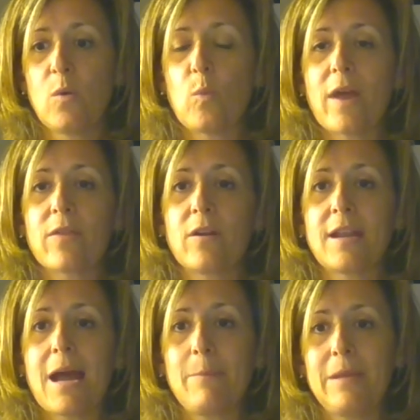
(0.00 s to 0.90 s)
whether or
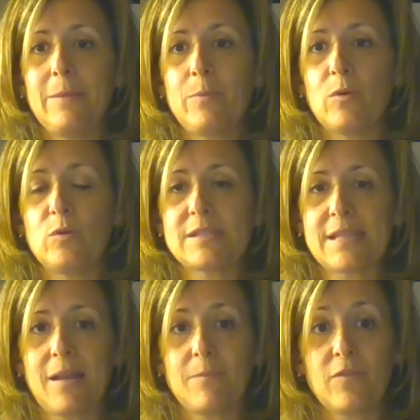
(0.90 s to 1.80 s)
not people who
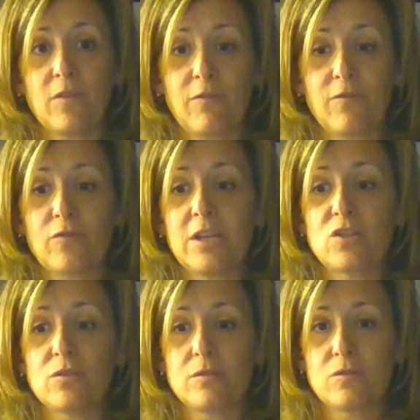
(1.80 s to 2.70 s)
sign up for the
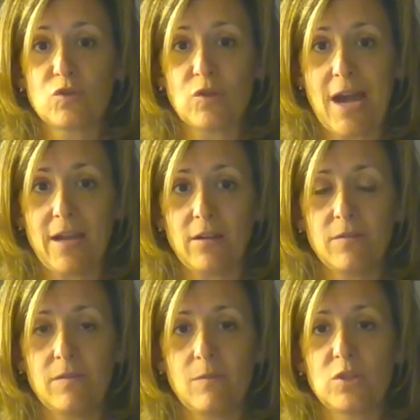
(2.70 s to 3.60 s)
free
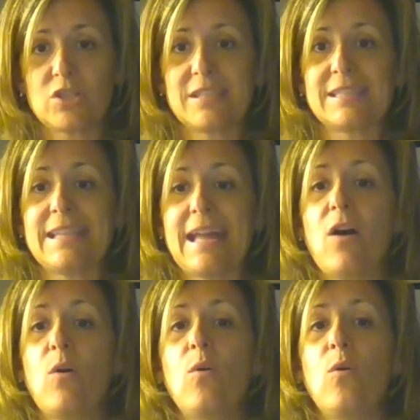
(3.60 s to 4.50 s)
trial, which is
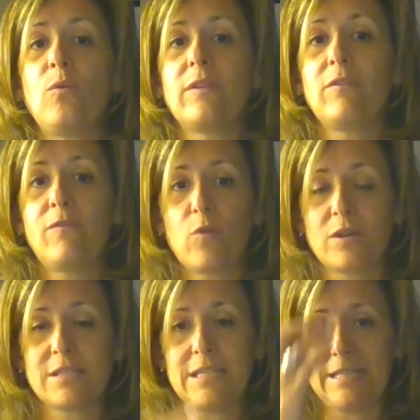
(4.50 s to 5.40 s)
now only
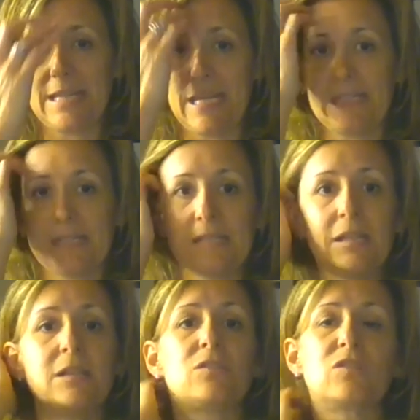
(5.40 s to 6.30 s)
14 days,
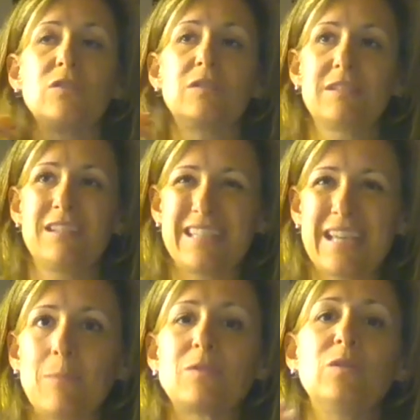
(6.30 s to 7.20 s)
to
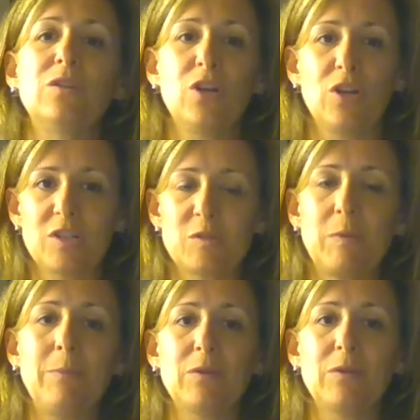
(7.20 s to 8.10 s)
attempt to encourage
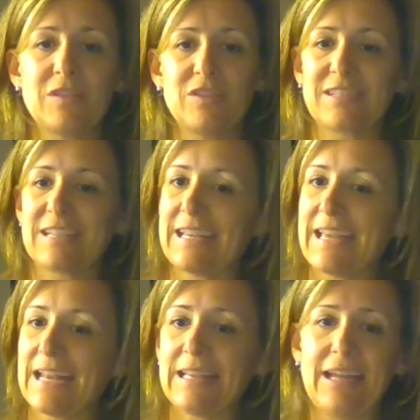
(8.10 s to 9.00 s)
people to just
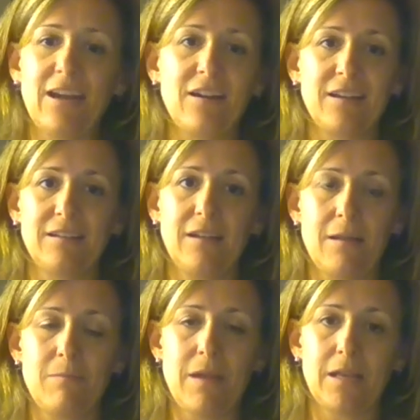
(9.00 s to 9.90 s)
get in there and
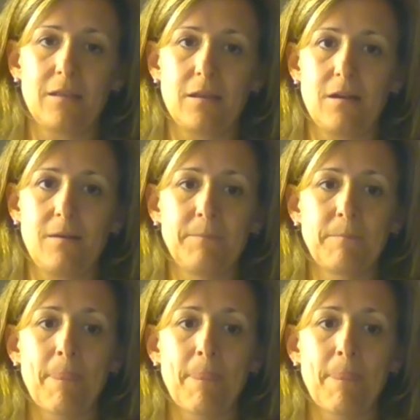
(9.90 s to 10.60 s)
make the